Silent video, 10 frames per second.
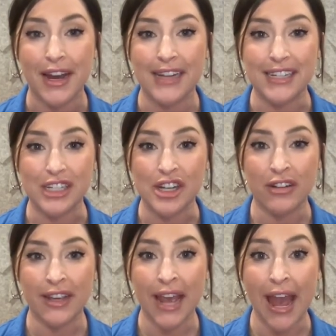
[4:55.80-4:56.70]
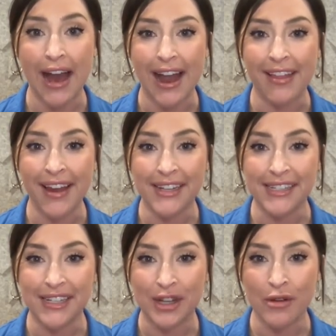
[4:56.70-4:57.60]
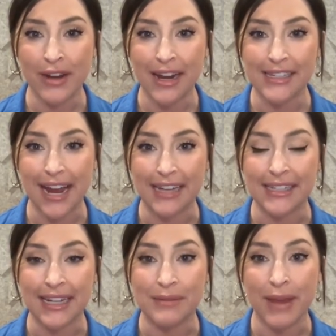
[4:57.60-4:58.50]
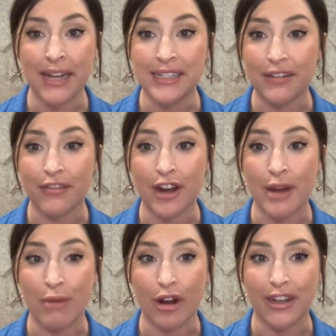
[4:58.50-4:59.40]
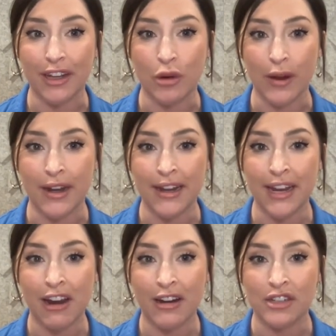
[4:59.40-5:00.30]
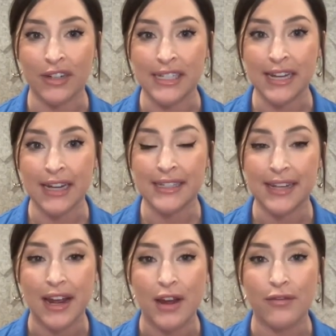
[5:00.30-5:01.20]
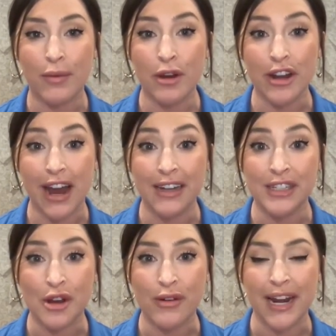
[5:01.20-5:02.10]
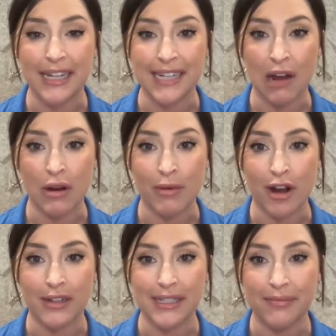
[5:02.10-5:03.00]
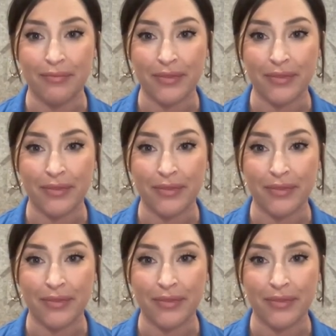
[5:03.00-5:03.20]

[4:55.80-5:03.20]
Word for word: Additionally, it highlights that tokenized assets may differ in market liquidity characteristics from their non tokenized counterparts.